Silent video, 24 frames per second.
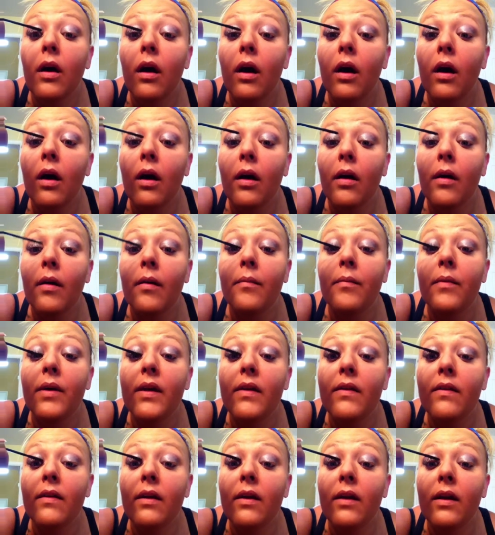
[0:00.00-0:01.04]

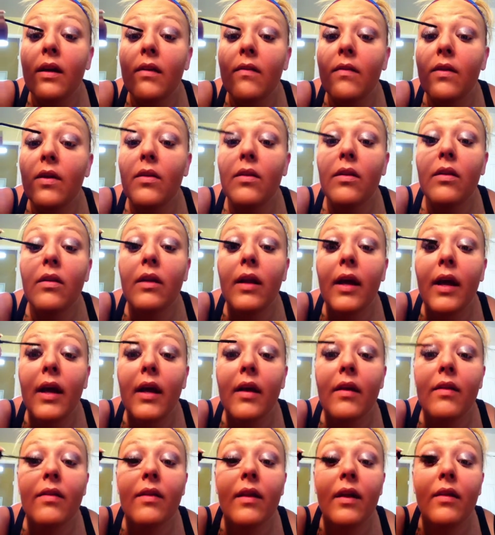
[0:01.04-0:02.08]
It's going to give you the
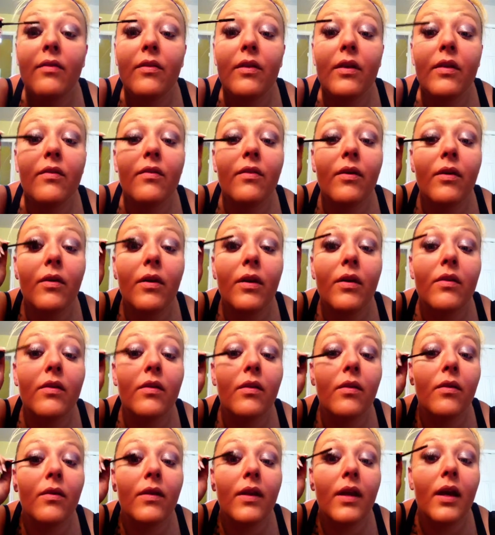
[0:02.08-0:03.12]
length. Definitely focus
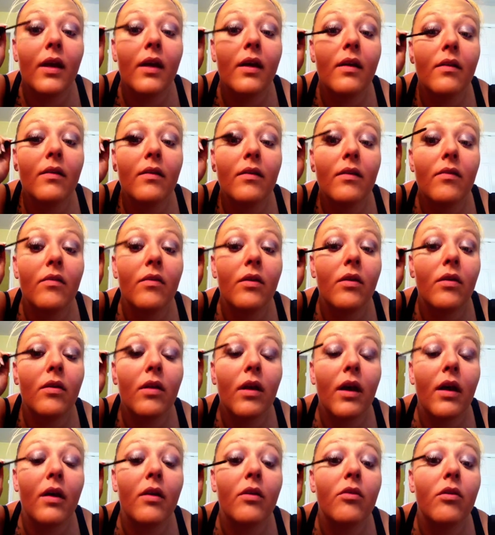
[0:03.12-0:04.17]
on the ends of your
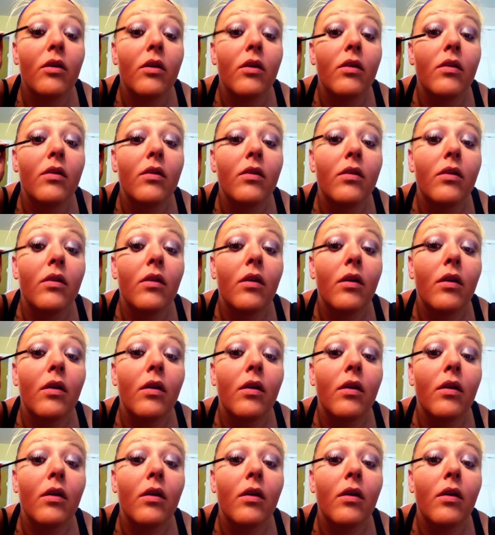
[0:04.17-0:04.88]
lashes.